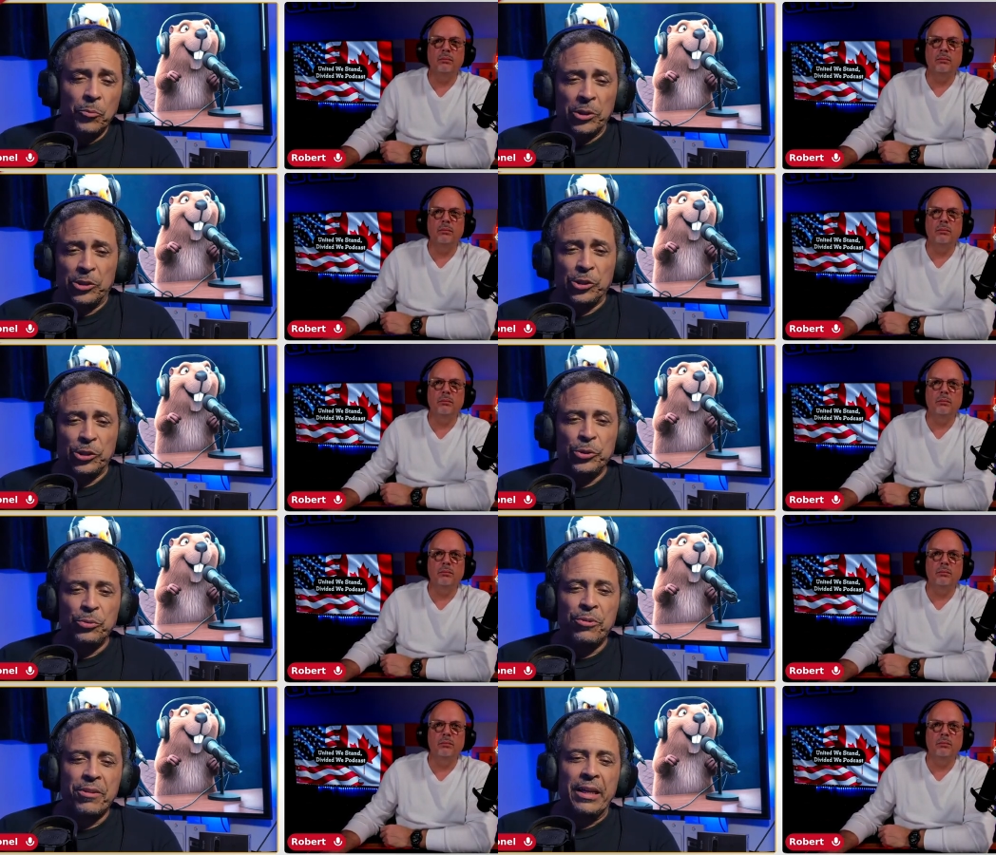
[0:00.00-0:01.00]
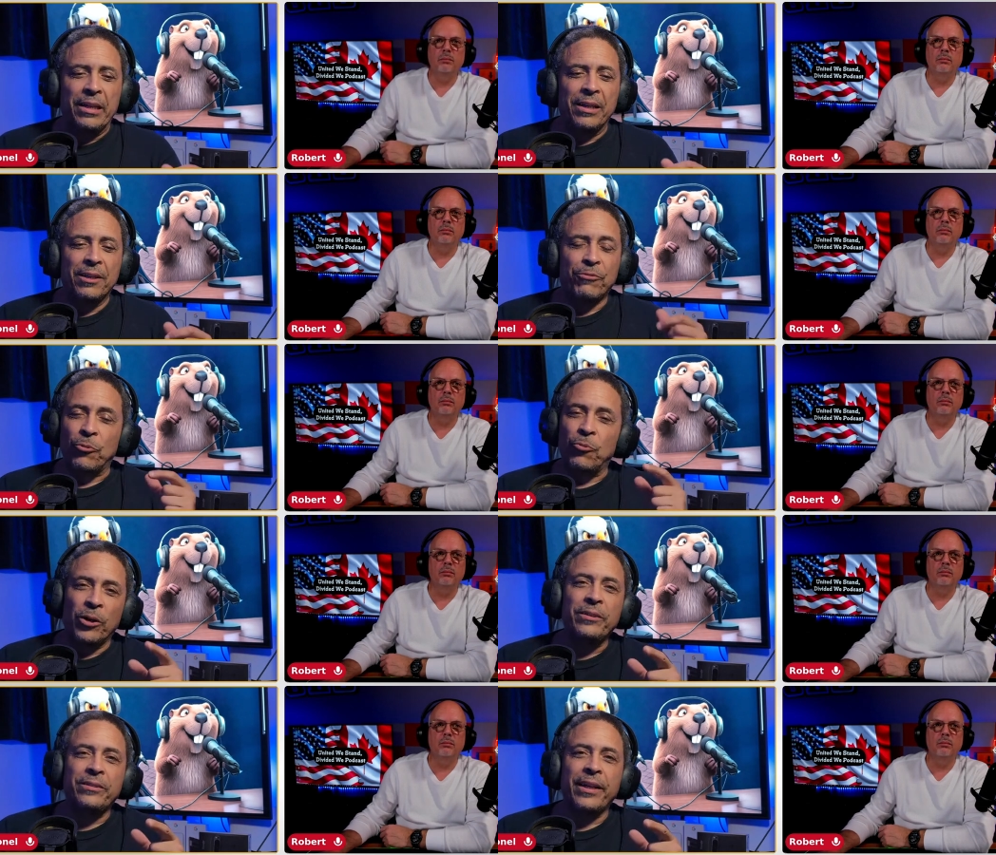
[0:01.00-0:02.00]
Speaker 1: But do you think for
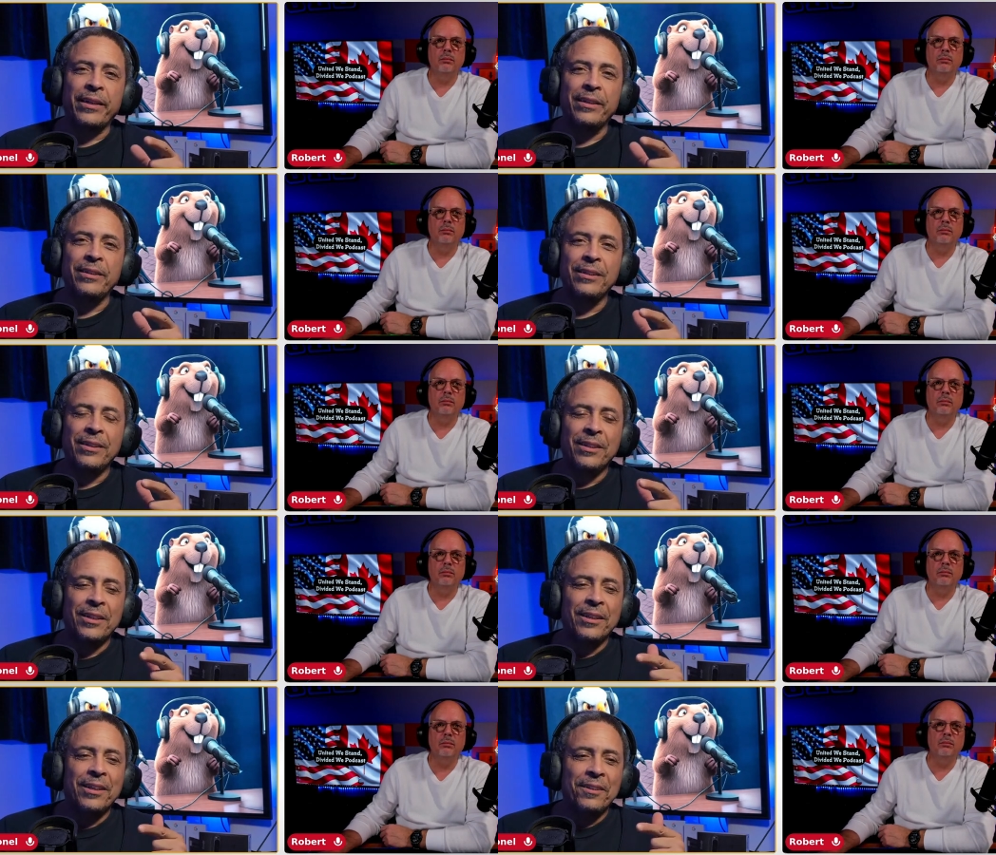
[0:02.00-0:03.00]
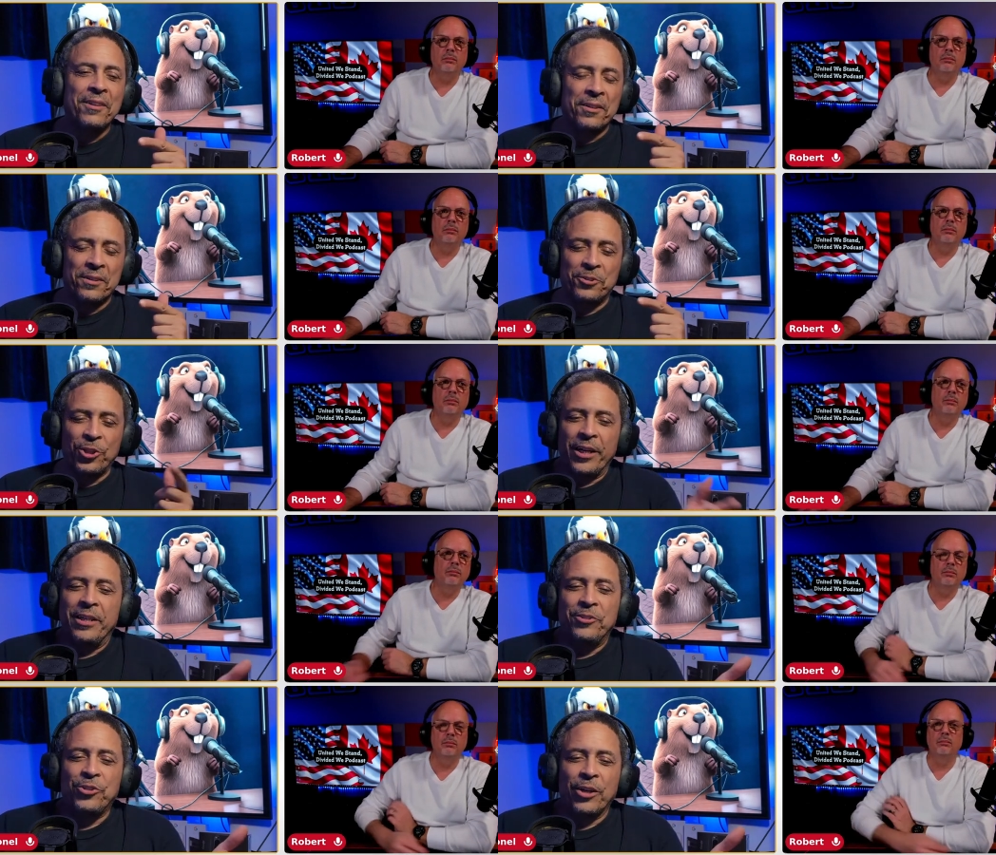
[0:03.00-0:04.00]
one second that the
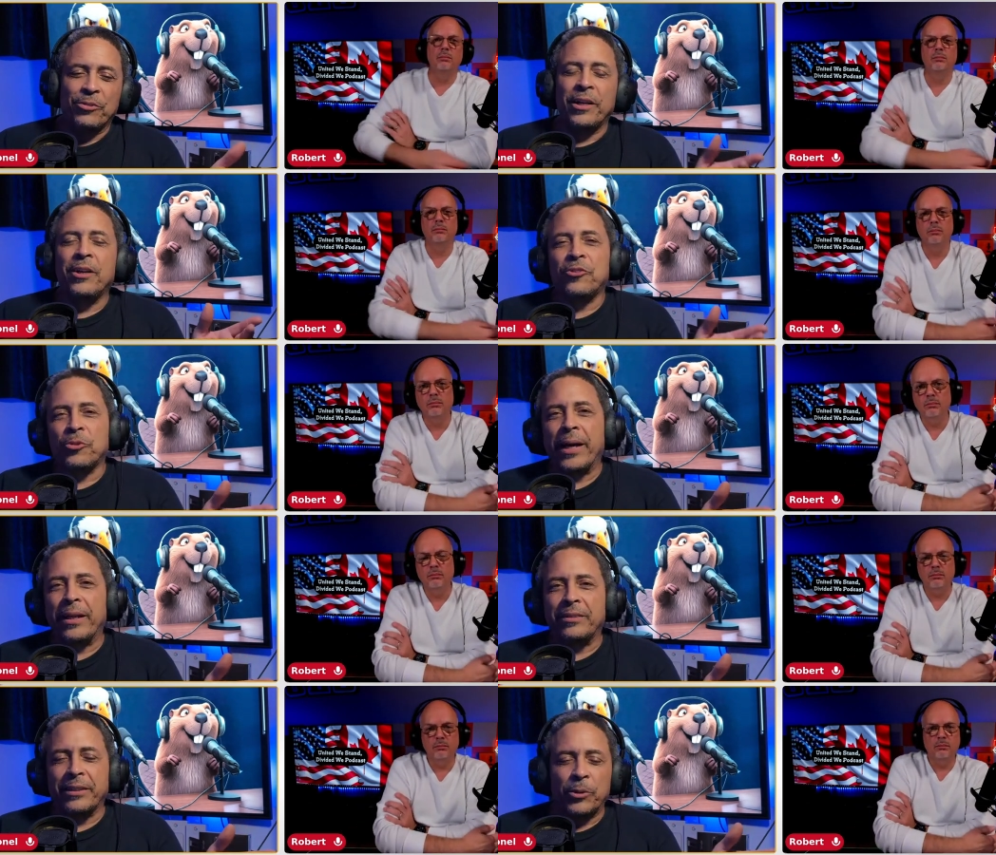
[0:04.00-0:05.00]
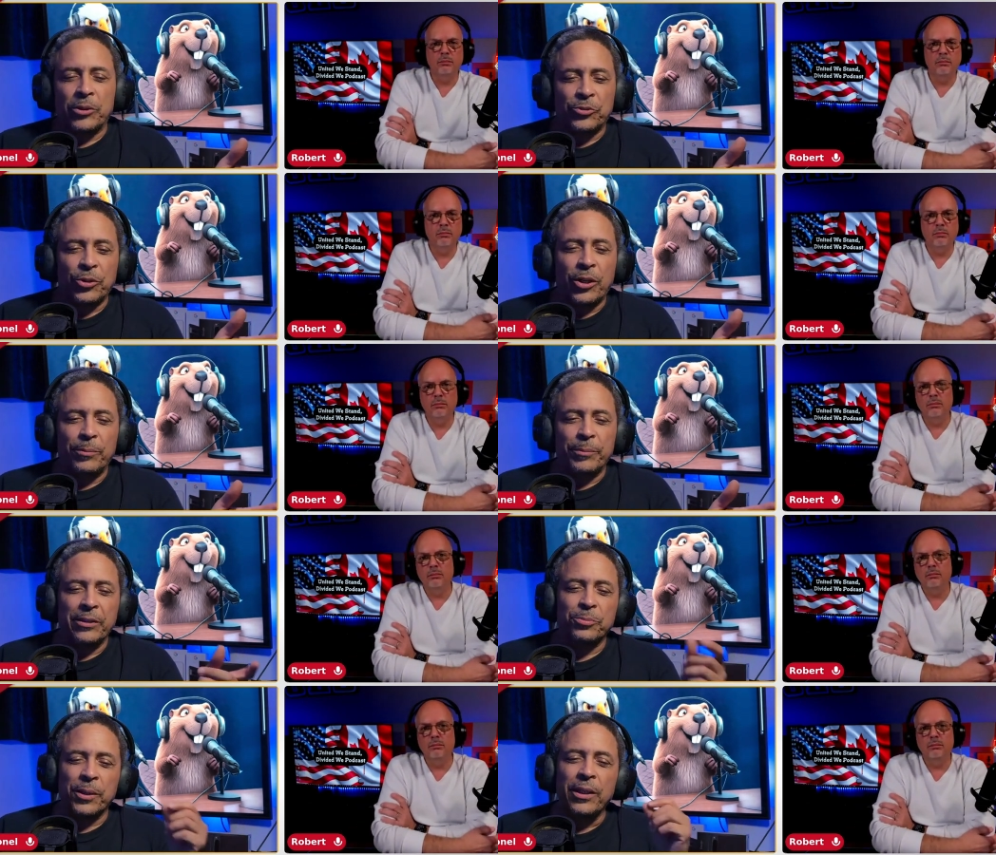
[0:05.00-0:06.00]
Chinese government, and it's a bad example because they're
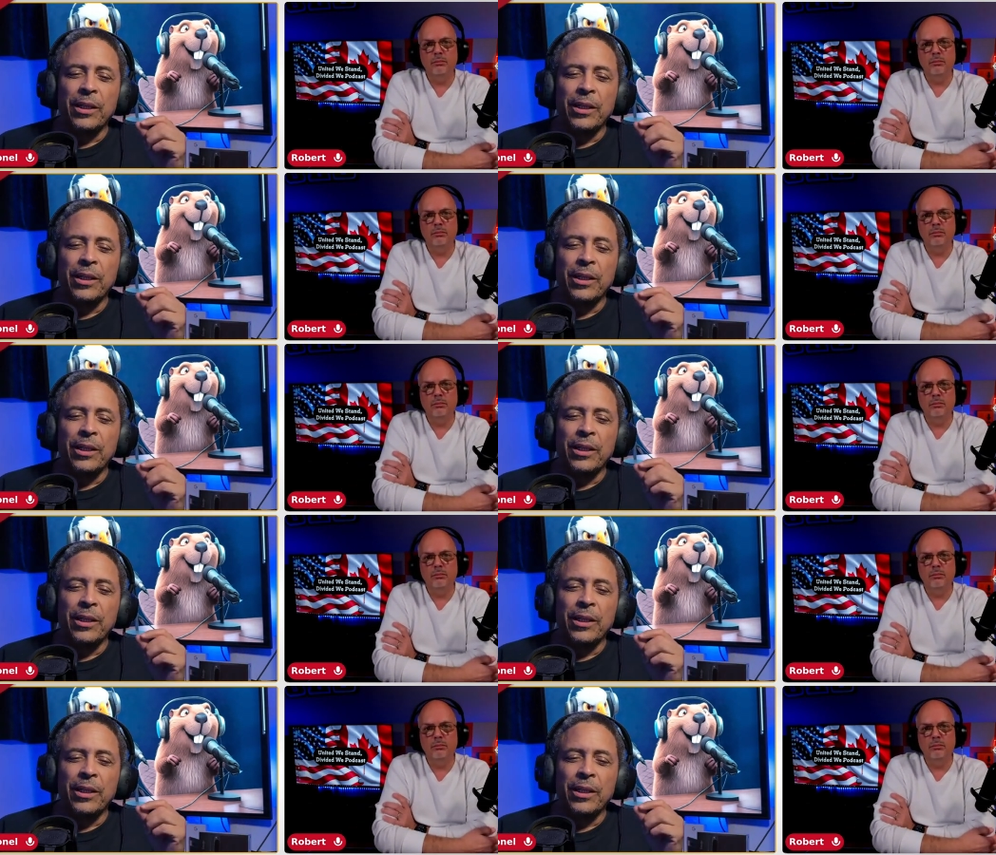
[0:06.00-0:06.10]
communists, but